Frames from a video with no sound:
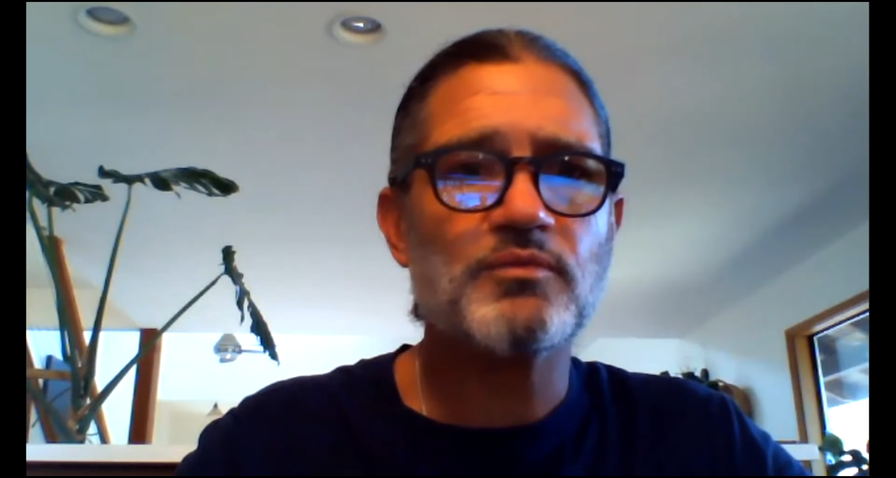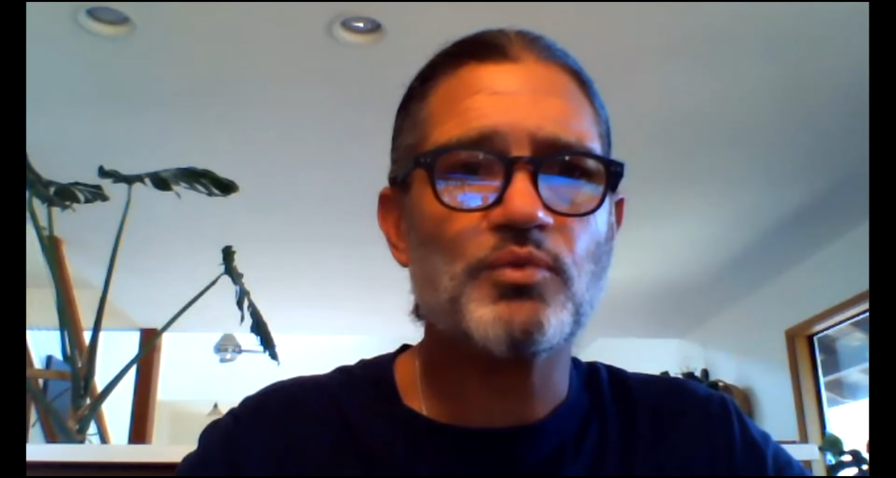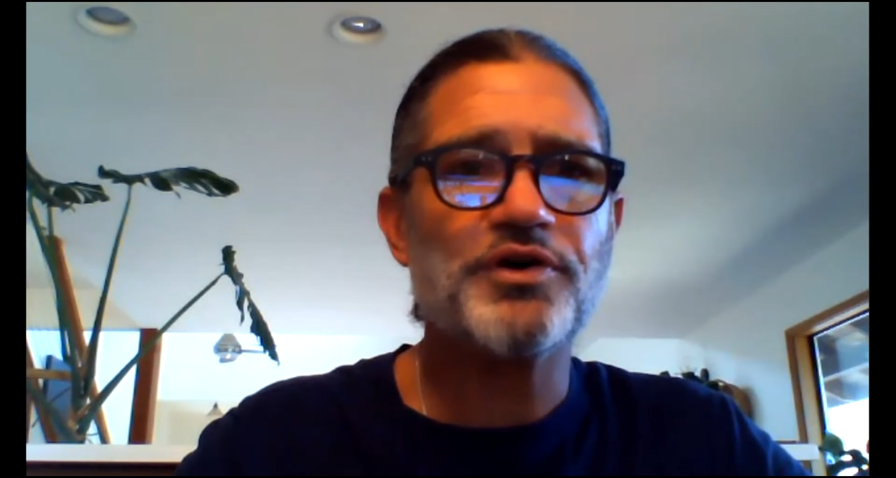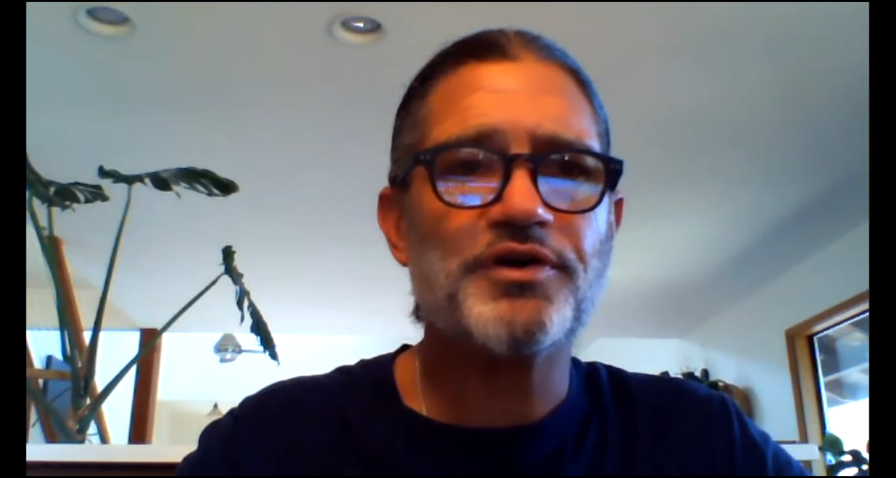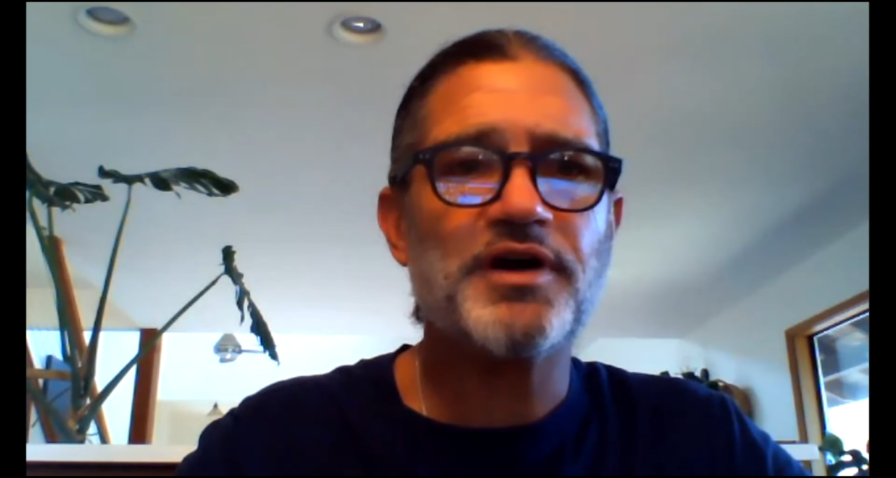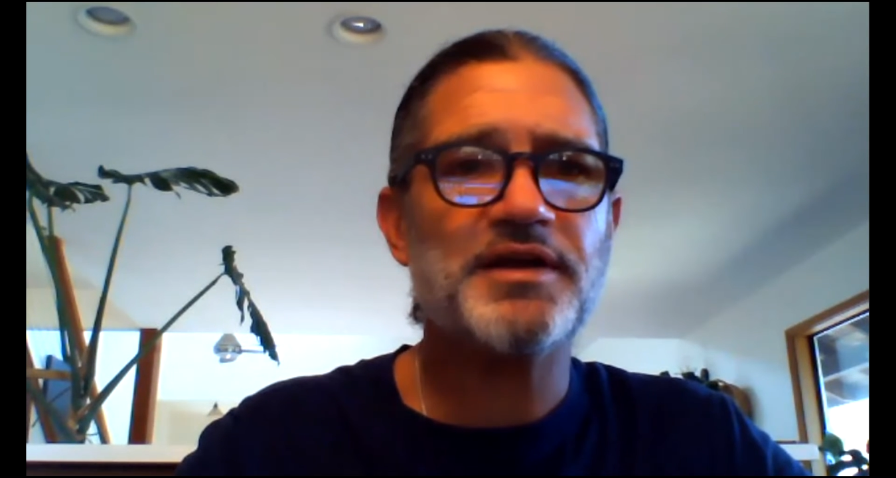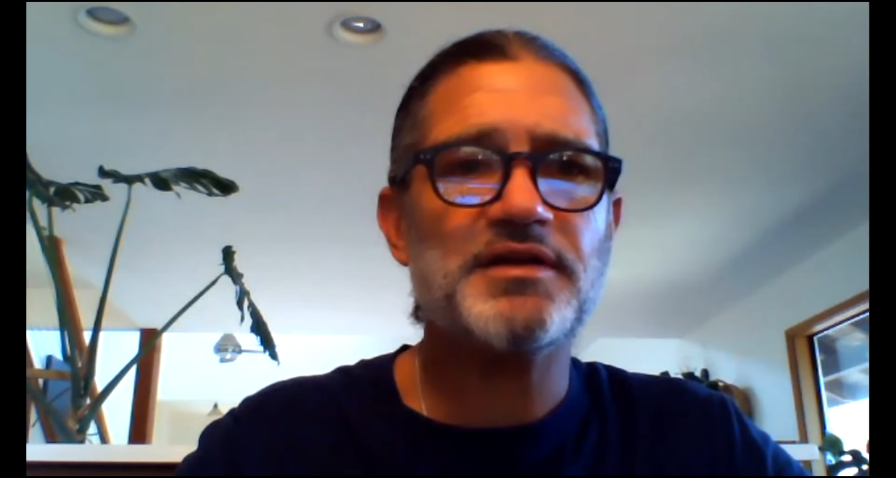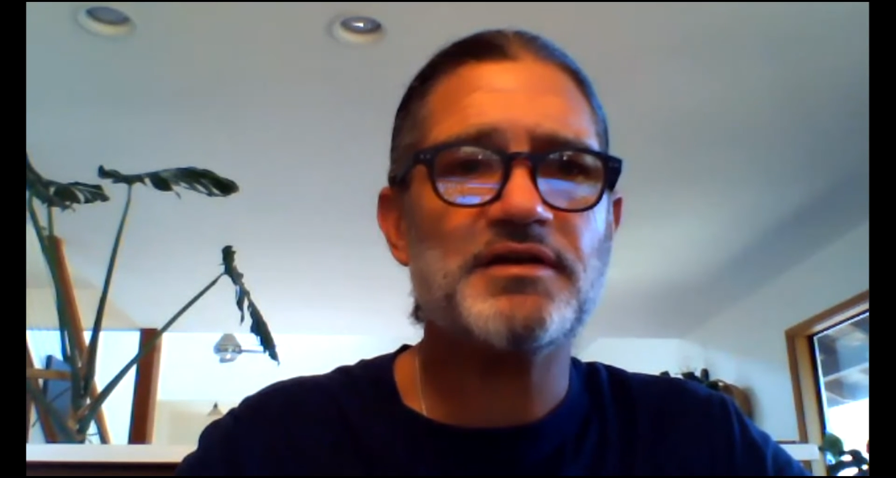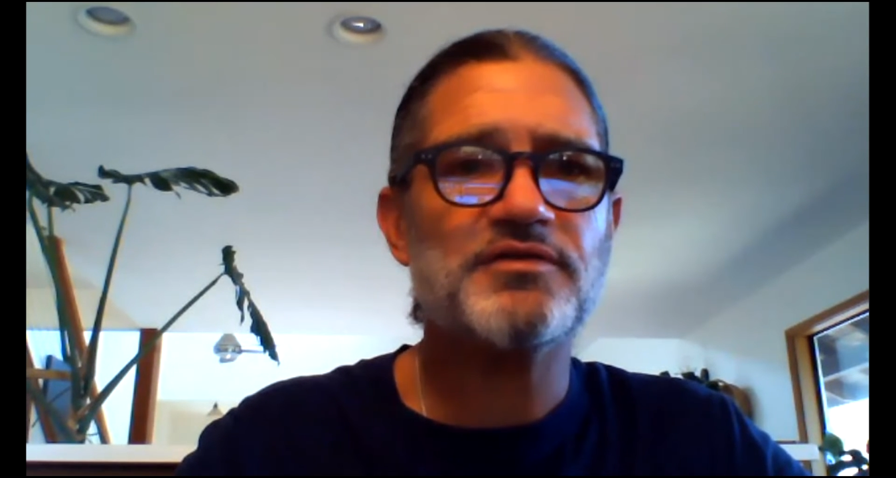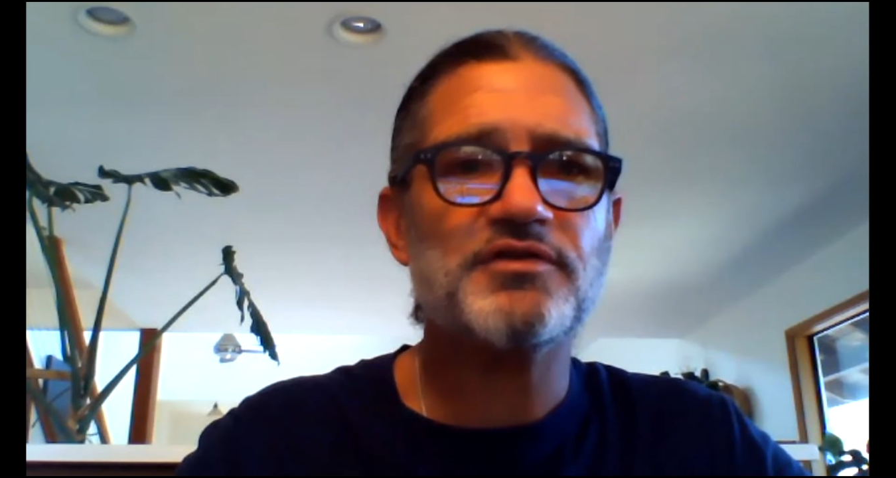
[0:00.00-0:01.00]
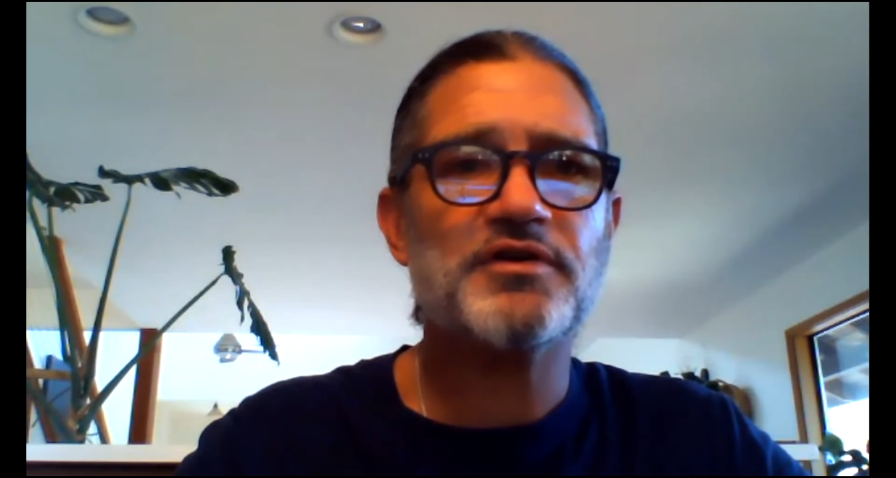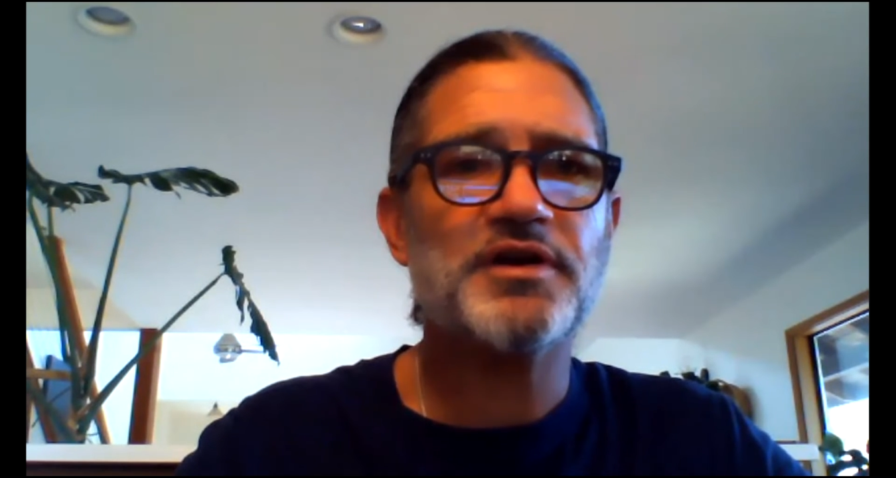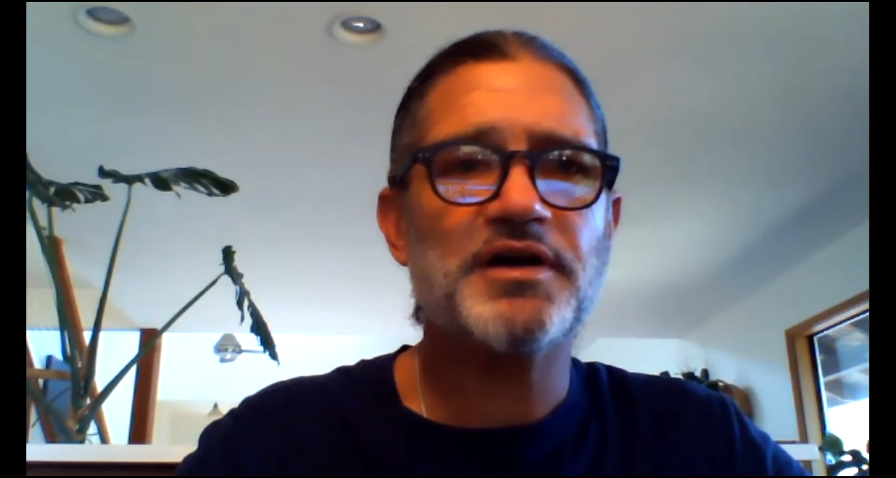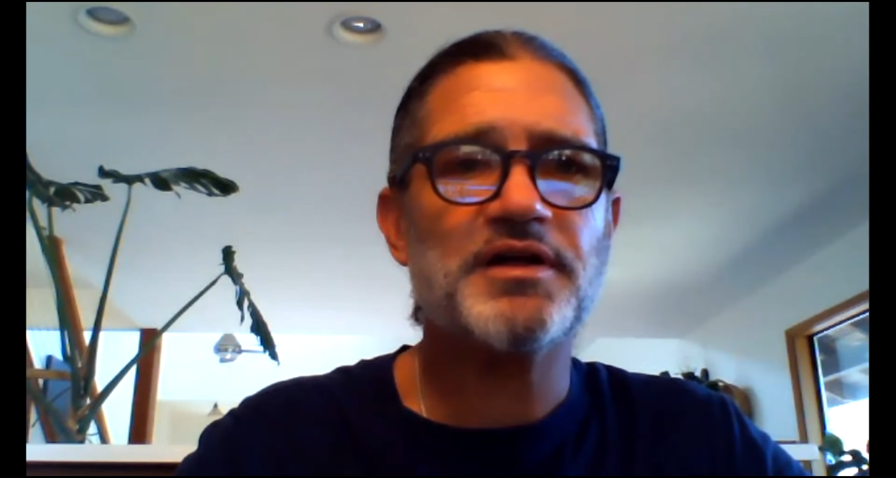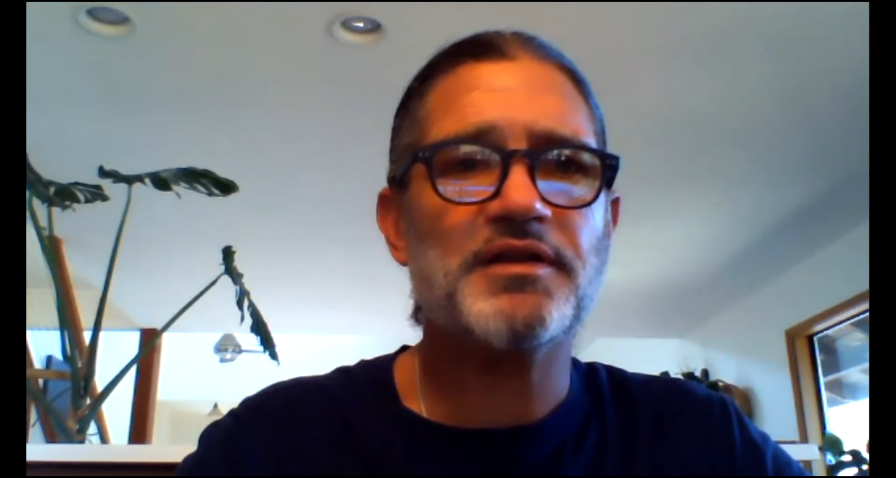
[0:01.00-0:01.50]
weird ideas in your head,